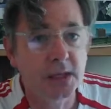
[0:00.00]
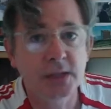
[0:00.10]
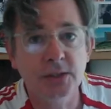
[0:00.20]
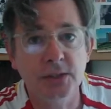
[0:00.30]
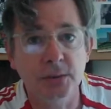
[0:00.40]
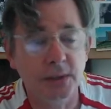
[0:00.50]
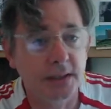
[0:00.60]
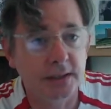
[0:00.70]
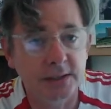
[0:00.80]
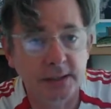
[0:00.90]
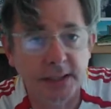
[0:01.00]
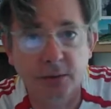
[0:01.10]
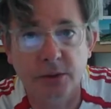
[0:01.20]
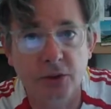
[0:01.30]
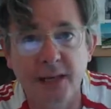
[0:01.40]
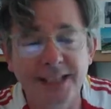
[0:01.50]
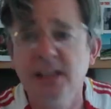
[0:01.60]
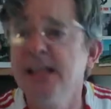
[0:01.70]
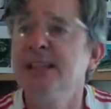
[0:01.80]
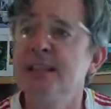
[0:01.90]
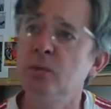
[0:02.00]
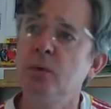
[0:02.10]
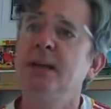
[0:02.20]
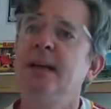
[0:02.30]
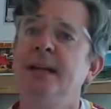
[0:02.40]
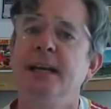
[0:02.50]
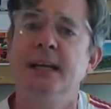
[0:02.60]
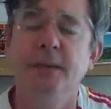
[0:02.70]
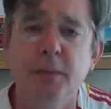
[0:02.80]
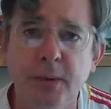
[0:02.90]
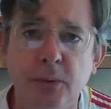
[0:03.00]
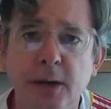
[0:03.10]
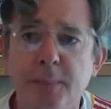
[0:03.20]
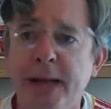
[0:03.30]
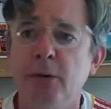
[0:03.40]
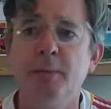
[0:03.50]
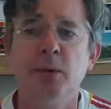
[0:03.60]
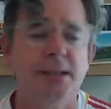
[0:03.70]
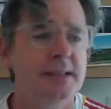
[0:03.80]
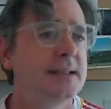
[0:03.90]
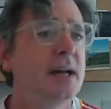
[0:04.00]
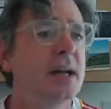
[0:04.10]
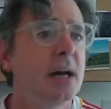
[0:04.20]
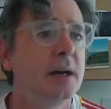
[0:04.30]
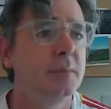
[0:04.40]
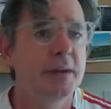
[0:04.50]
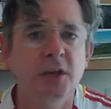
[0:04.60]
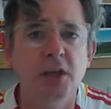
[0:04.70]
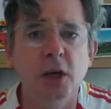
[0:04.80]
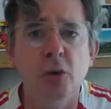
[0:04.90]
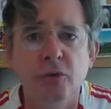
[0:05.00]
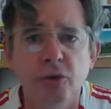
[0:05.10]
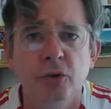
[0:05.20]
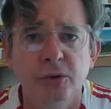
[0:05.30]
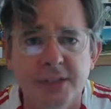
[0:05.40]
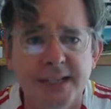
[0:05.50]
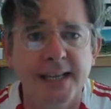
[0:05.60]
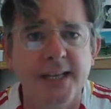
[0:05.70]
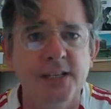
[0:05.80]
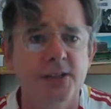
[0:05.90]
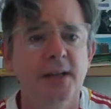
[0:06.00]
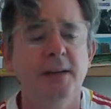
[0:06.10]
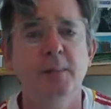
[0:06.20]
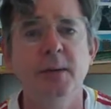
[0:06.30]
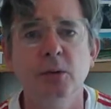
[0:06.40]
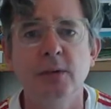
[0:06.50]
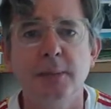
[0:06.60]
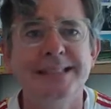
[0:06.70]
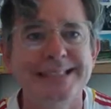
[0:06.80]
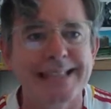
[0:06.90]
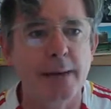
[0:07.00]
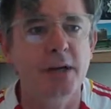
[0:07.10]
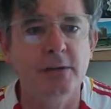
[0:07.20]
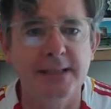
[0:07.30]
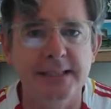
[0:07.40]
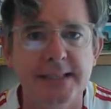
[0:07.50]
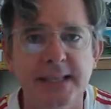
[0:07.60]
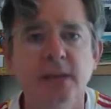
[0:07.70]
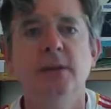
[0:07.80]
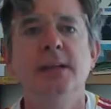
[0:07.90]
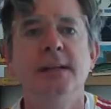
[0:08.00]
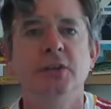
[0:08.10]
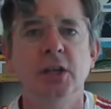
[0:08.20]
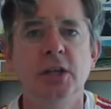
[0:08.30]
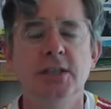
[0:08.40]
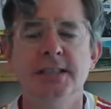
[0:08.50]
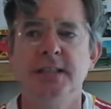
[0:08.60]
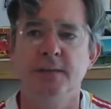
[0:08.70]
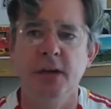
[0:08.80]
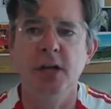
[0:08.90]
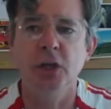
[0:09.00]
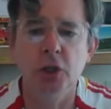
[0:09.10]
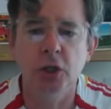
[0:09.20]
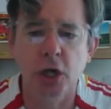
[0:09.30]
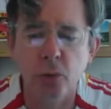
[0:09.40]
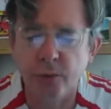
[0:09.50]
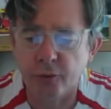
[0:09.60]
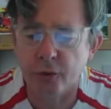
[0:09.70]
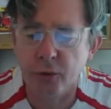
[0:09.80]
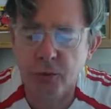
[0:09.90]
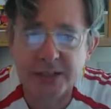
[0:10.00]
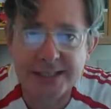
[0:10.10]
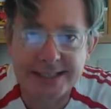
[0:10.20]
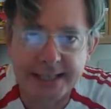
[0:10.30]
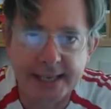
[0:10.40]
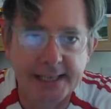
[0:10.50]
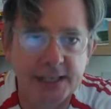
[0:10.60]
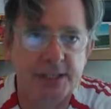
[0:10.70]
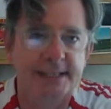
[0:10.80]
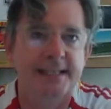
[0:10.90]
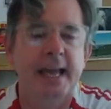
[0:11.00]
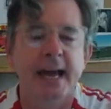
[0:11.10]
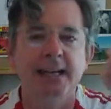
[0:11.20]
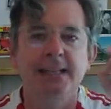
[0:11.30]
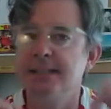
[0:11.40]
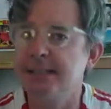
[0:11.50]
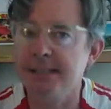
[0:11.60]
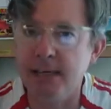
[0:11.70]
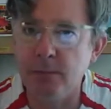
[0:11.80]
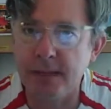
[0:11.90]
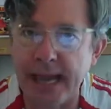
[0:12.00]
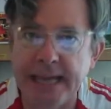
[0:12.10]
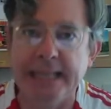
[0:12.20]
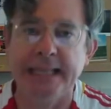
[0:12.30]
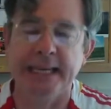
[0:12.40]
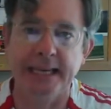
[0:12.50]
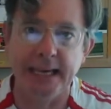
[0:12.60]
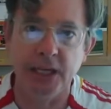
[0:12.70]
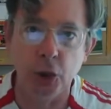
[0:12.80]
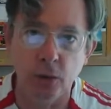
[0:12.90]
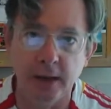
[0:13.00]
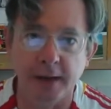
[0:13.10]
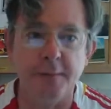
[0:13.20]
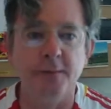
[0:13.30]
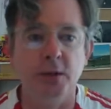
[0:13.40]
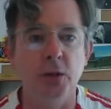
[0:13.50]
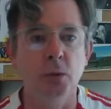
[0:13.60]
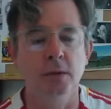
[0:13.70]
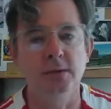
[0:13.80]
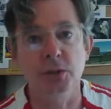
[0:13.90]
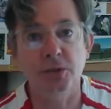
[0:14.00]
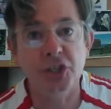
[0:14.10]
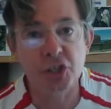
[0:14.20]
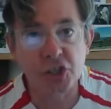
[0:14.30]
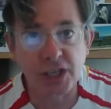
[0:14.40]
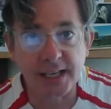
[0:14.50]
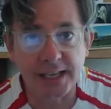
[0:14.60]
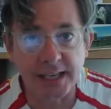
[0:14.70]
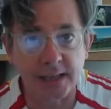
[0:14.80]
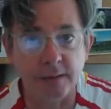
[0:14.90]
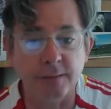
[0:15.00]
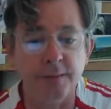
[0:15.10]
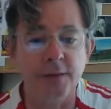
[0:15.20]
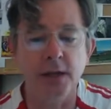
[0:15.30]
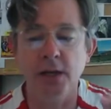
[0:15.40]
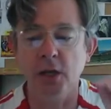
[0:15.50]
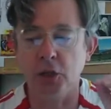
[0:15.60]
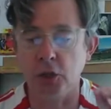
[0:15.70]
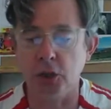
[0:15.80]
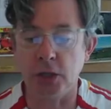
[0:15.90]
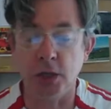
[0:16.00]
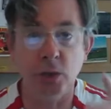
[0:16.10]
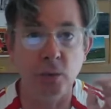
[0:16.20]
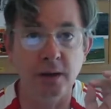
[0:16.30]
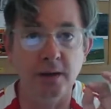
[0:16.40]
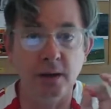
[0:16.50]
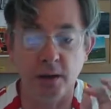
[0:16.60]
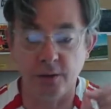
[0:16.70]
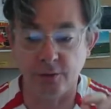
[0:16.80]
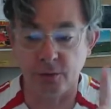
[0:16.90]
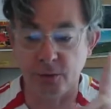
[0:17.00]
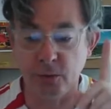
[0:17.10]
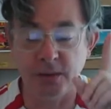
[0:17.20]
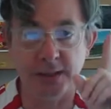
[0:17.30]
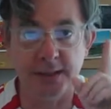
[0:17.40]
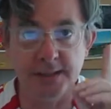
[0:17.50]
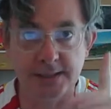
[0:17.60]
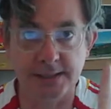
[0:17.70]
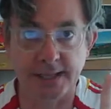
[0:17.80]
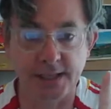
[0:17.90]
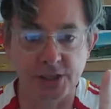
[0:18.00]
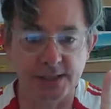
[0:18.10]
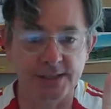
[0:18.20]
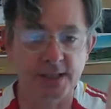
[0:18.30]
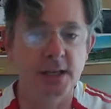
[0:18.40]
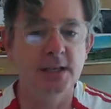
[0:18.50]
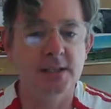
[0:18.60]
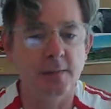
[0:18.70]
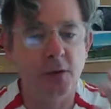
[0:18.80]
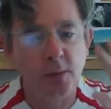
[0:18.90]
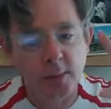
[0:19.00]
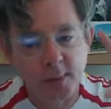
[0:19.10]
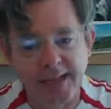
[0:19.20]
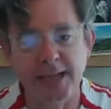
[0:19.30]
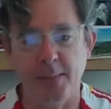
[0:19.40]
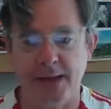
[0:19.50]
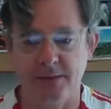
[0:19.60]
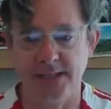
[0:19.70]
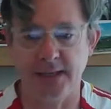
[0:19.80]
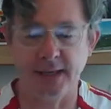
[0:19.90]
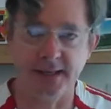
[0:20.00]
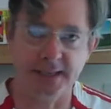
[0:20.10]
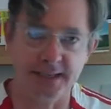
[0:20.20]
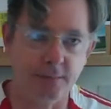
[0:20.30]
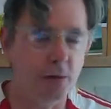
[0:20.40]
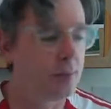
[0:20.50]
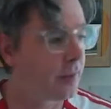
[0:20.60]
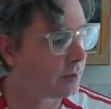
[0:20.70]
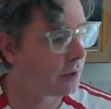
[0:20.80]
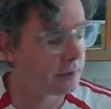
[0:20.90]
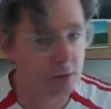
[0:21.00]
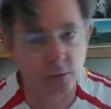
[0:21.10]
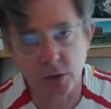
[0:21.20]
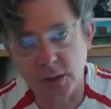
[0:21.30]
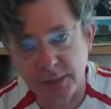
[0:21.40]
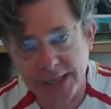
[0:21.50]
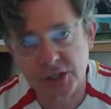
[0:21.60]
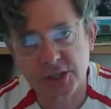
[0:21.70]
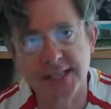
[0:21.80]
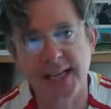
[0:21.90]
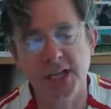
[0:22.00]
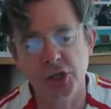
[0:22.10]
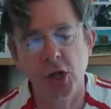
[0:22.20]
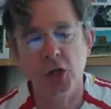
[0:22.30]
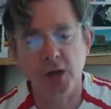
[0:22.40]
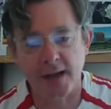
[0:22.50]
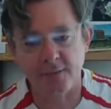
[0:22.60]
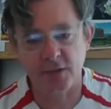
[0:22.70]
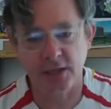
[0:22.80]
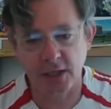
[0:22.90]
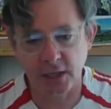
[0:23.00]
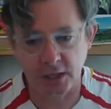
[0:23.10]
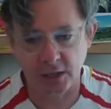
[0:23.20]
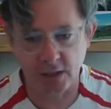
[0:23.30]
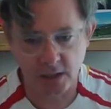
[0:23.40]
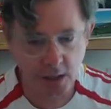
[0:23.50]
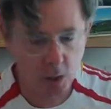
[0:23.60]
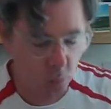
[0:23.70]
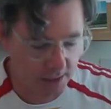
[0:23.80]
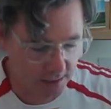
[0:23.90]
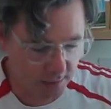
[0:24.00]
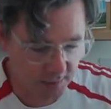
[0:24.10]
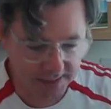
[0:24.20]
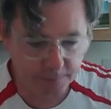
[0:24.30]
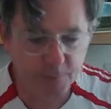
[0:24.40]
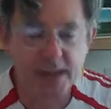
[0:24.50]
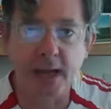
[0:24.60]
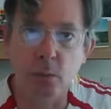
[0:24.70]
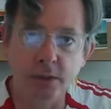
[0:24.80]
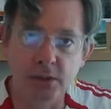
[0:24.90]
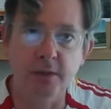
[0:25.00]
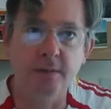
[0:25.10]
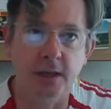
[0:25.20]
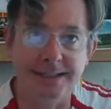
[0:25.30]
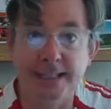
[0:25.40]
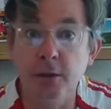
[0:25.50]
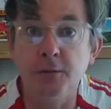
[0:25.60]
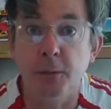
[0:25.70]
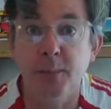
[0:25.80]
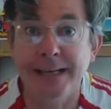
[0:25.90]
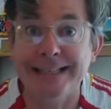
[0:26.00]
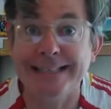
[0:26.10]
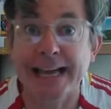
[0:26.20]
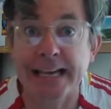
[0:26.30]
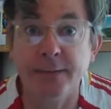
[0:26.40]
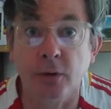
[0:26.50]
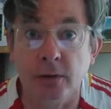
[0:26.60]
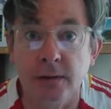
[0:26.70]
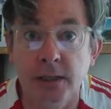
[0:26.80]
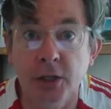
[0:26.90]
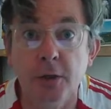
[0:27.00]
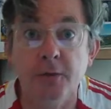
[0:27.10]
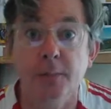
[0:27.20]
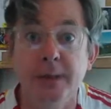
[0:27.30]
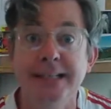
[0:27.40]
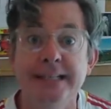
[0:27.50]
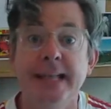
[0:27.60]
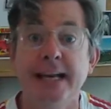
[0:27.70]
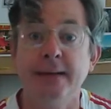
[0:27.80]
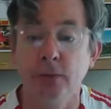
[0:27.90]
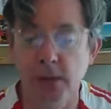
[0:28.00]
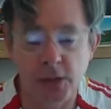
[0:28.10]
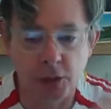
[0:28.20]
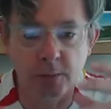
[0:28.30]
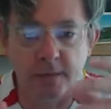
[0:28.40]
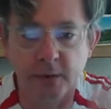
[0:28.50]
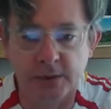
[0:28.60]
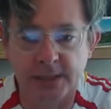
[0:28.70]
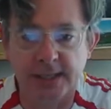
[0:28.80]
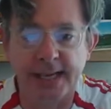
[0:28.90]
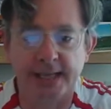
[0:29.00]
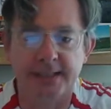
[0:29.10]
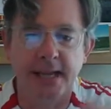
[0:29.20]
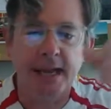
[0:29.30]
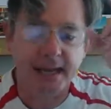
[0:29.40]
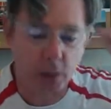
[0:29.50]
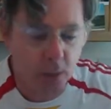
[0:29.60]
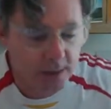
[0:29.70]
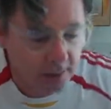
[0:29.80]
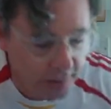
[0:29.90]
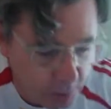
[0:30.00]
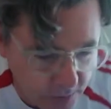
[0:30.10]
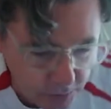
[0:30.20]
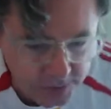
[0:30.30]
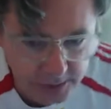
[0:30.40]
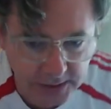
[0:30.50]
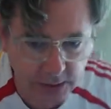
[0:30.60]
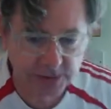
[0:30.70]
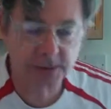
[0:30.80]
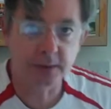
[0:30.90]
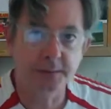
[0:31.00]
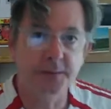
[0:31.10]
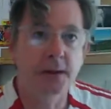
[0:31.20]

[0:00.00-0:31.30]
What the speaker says: kill the dragon. It doesn't work like that. You have to build up power points. You have to go through stages. You have to build up stamina and skill, and you have to learn stuff. You go through stages, and it's the same with anything in your life that you want to achieve. You go through stages. So if you think about it like this, if you think that you know each stage you have to learn one thing, and once you've learned it, you've completed that level. You've completed that level, you move on to the next. Now, one thing we're also guilty of